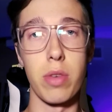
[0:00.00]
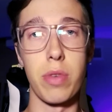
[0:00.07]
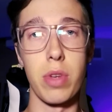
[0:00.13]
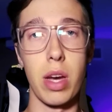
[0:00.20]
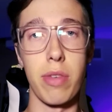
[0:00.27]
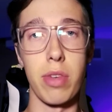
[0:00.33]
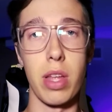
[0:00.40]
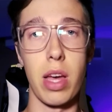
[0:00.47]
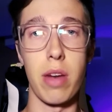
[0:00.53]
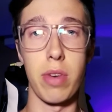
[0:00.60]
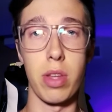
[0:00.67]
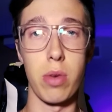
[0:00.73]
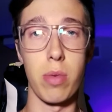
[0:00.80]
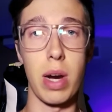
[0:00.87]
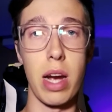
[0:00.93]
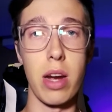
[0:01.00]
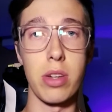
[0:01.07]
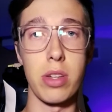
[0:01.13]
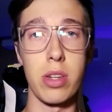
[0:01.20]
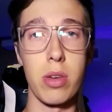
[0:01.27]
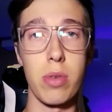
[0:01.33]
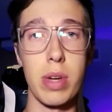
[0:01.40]
you have a lot of other
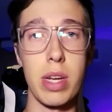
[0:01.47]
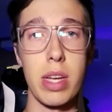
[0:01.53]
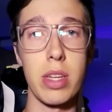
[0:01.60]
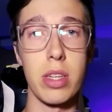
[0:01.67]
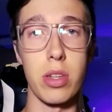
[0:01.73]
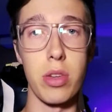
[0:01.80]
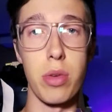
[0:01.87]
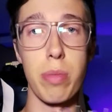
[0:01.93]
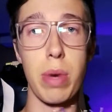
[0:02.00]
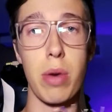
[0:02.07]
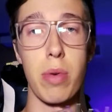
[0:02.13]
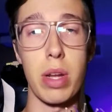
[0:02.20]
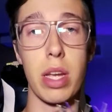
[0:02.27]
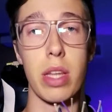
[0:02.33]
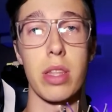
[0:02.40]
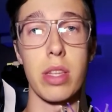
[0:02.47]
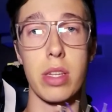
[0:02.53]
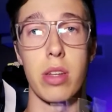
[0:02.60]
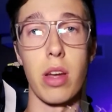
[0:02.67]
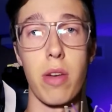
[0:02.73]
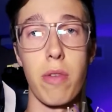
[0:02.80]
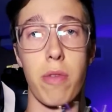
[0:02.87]
wires in your way, so you might wanna get this
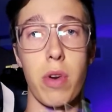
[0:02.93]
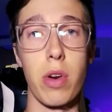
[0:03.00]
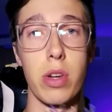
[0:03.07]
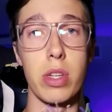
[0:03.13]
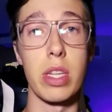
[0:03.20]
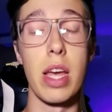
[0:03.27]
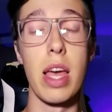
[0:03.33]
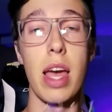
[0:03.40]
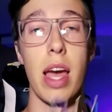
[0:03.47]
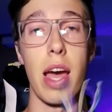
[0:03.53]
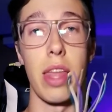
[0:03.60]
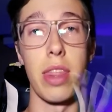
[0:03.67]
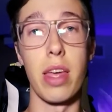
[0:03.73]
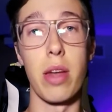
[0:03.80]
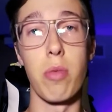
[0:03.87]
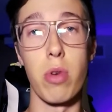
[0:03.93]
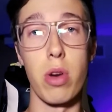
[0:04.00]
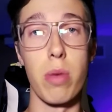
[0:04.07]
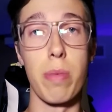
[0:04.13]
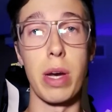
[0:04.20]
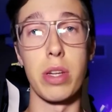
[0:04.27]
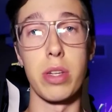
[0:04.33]
done first and then worry
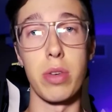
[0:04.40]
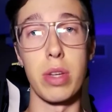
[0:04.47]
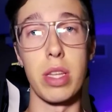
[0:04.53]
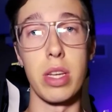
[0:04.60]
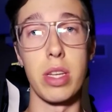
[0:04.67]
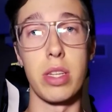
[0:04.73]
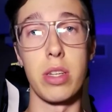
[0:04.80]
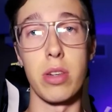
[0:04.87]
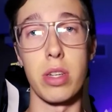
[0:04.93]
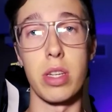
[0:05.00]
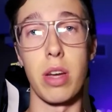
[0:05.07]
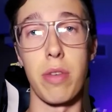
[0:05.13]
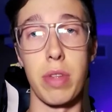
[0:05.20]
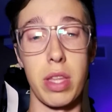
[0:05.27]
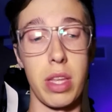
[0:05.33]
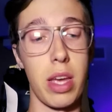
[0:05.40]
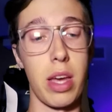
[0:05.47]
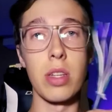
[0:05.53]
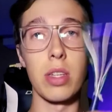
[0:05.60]
about doing the easier stuff at the end.